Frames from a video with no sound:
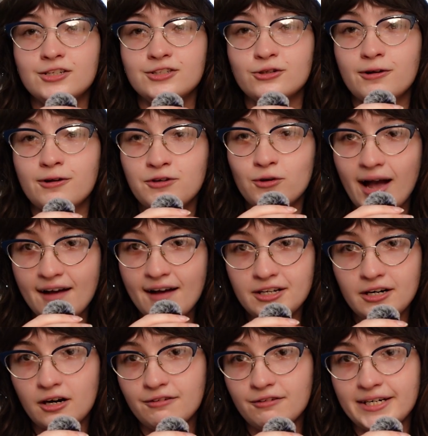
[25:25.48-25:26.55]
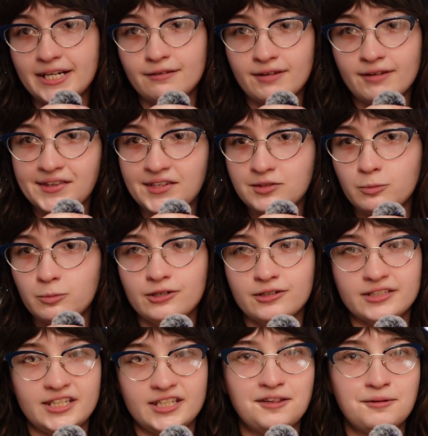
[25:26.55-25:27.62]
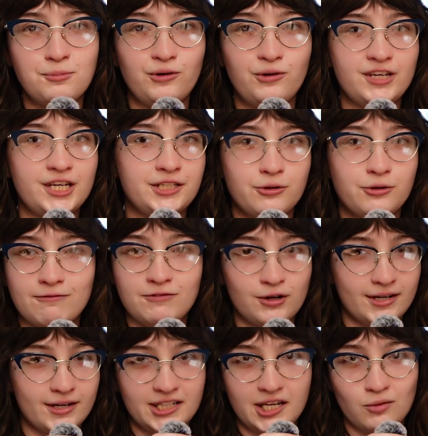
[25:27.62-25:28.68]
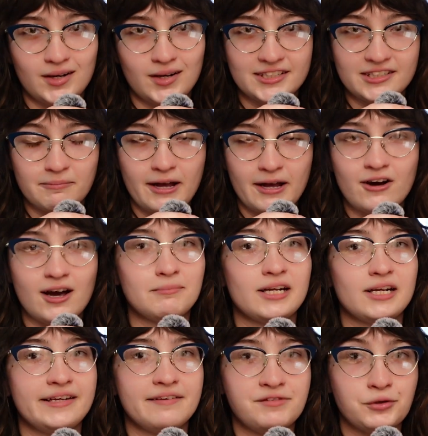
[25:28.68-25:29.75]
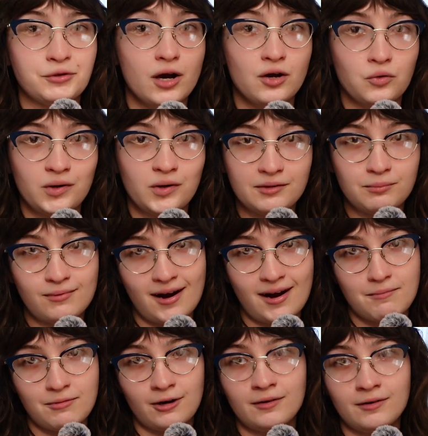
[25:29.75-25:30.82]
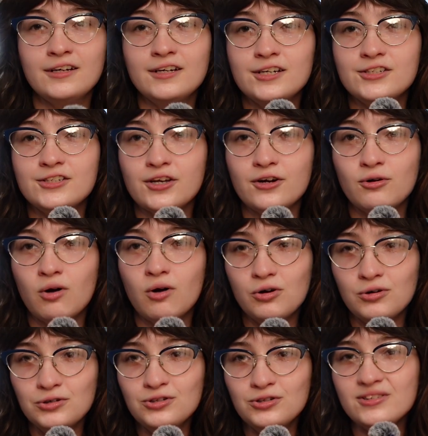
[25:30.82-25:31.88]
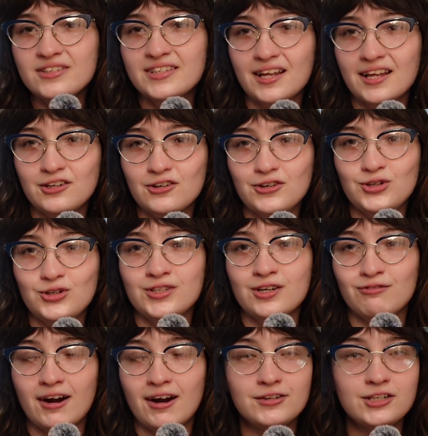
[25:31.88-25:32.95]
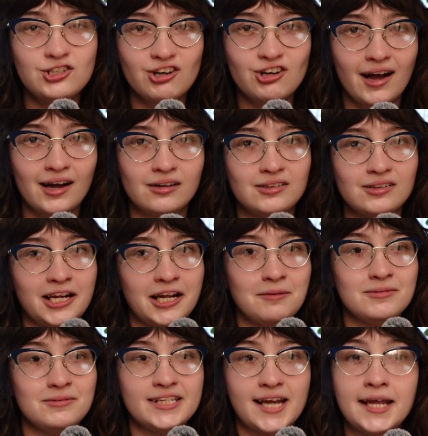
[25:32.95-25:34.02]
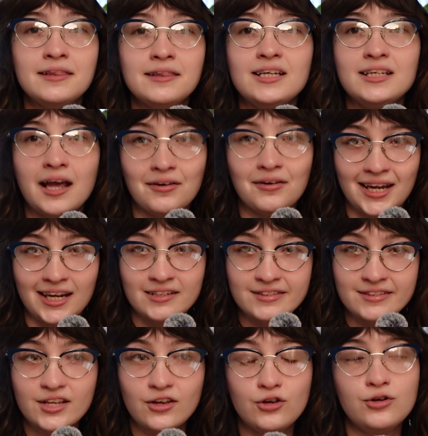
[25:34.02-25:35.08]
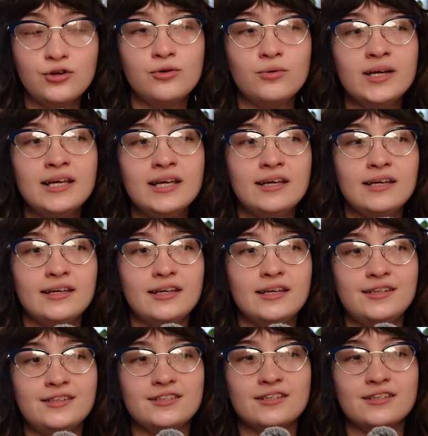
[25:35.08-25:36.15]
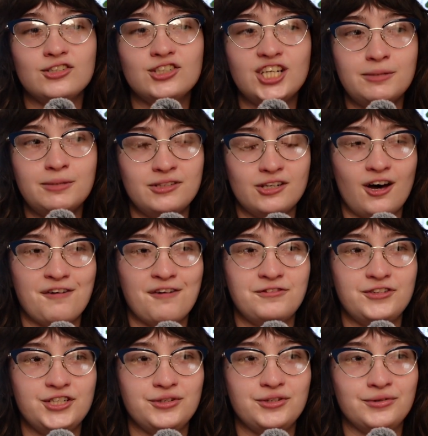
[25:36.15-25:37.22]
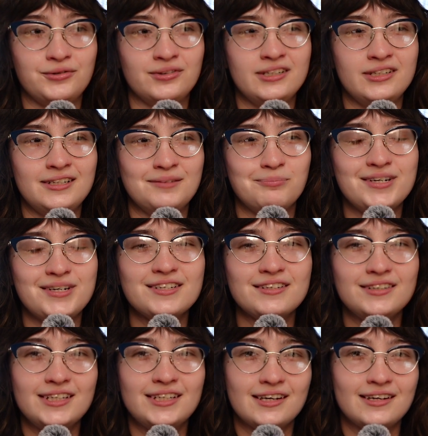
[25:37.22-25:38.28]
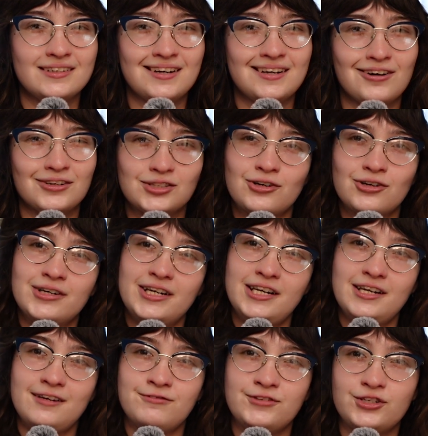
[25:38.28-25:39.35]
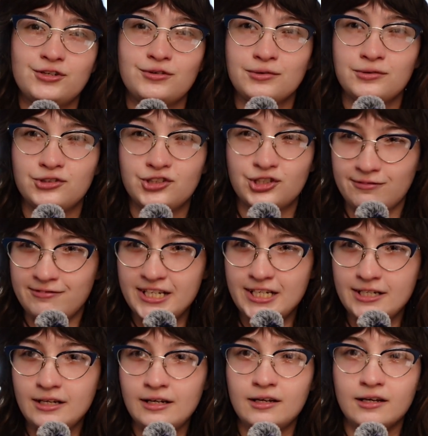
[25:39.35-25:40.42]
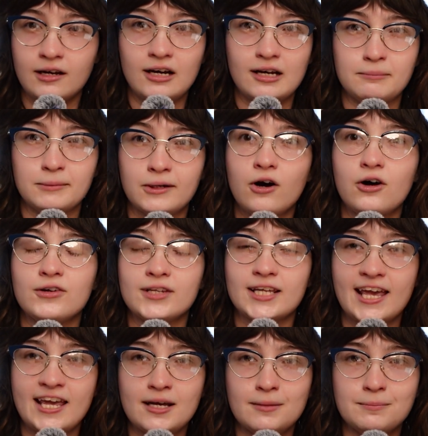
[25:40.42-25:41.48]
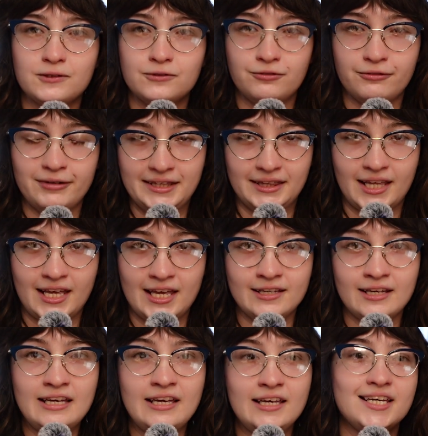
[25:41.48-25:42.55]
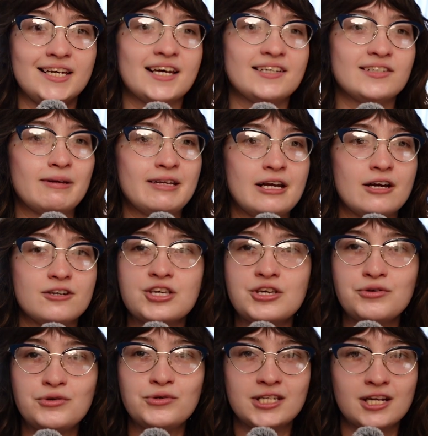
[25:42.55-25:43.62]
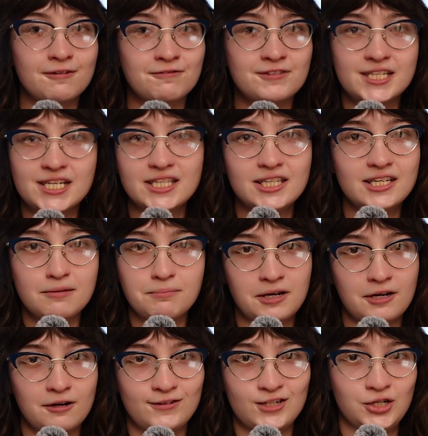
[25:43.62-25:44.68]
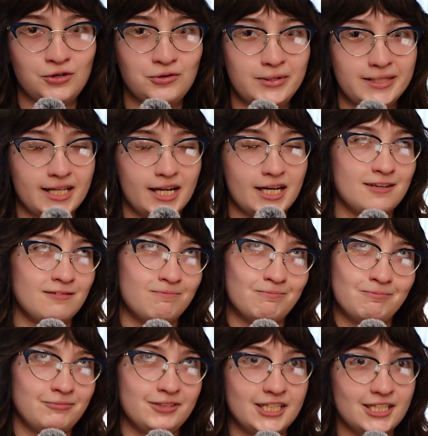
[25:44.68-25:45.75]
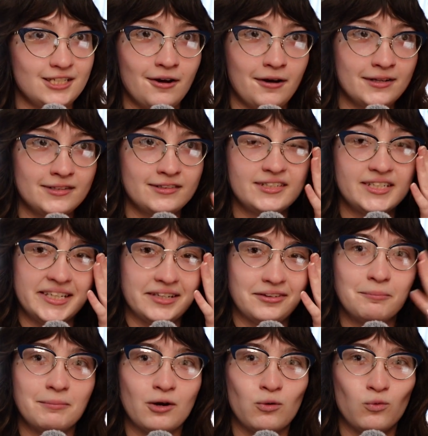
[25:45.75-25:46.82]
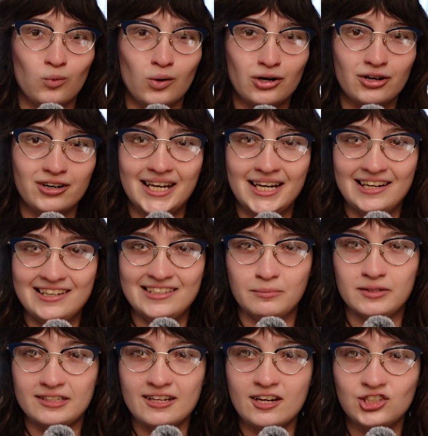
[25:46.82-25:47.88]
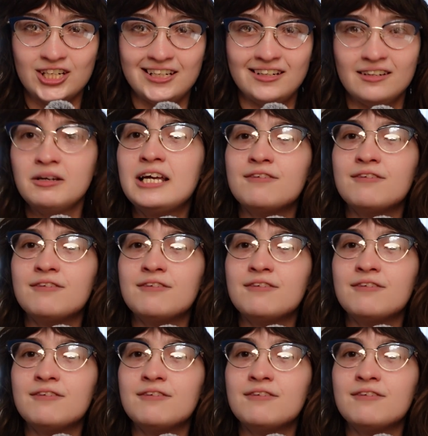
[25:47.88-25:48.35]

So, if you haven't already read this book, seen the movie, you have no idea what it's about, I'm going to give you a quick primer. So, Hole centers around a child named Stanley Yelnats, who is shipped off to basically an alternative to juvie um, called Camp Green Lake. He has been accused of stealing a pair of shoes that he did not steal but were in his possession,